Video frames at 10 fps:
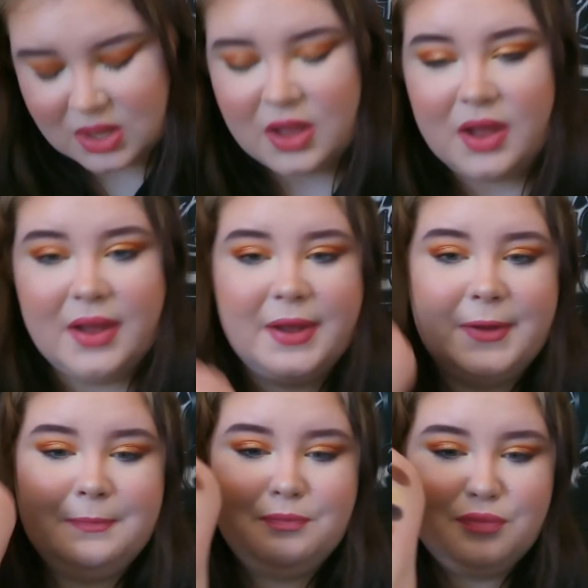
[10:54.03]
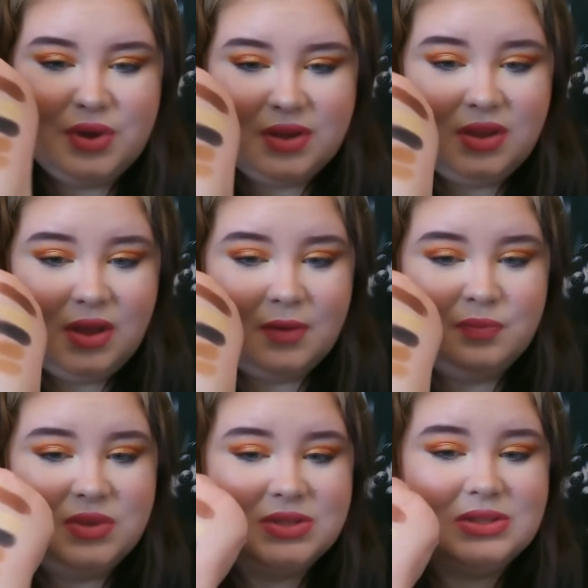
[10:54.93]
But yeah,
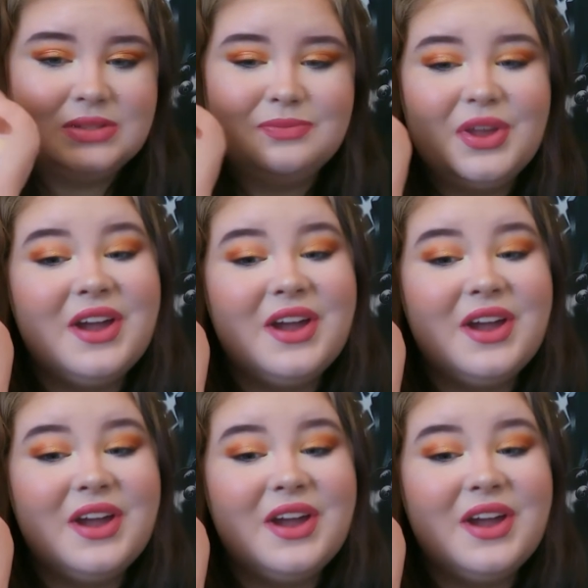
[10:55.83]
this is my